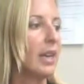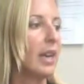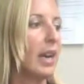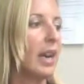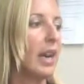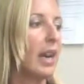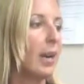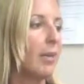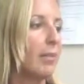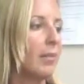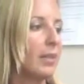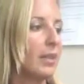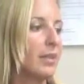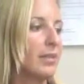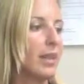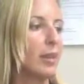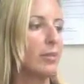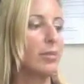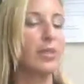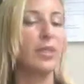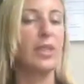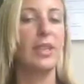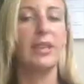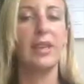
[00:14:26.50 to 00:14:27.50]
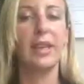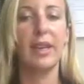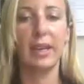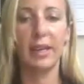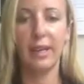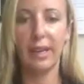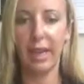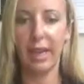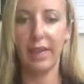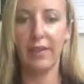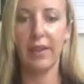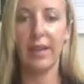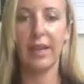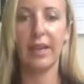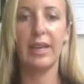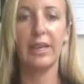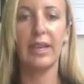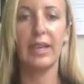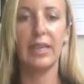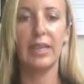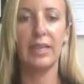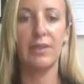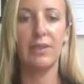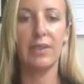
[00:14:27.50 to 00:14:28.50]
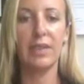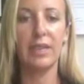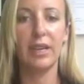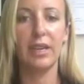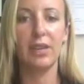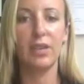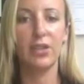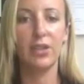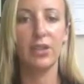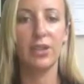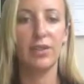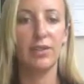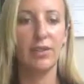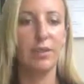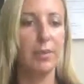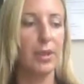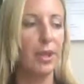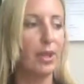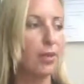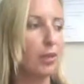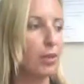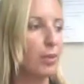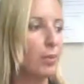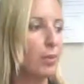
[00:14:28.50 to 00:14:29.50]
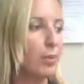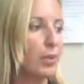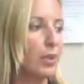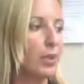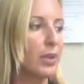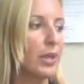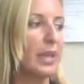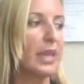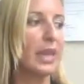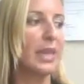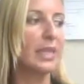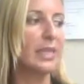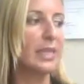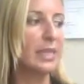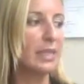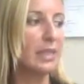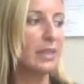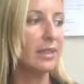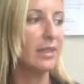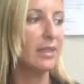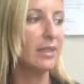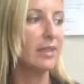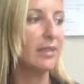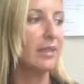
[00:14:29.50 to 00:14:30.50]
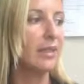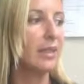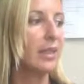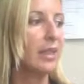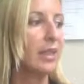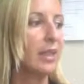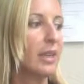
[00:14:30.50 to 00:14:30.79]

This helps you get that collective intelligence from the group. You get ideas.